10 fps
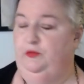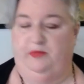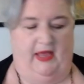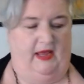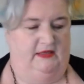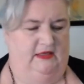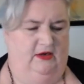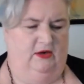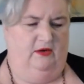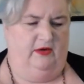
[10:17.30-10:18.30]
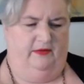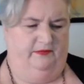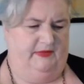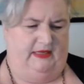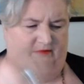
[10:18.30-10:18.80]
bags, you know, or
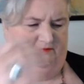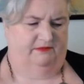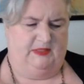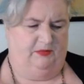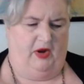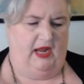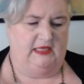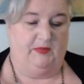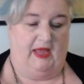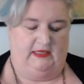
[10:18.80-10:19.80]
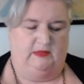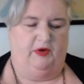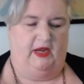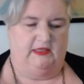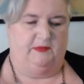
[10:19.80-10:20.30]
like surprise bag
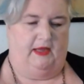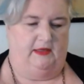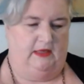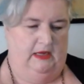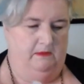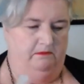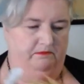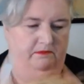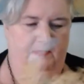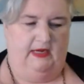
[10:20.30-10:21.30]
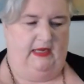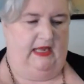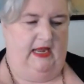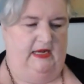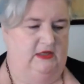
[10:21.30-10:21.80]
in a
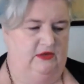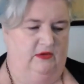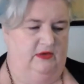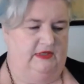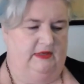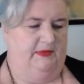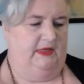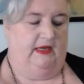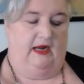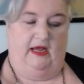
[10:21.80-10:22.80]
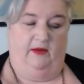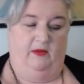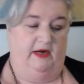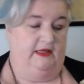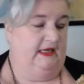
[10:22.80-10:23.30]
candy store or something, I
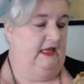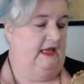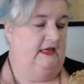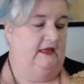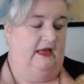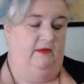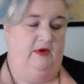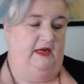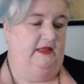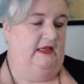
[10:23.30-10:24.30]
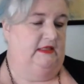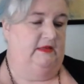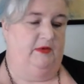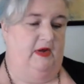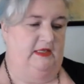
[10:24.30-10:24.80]
wanted that
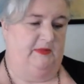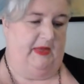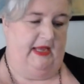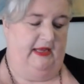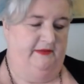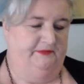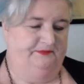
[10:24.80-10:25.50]
surprise bag,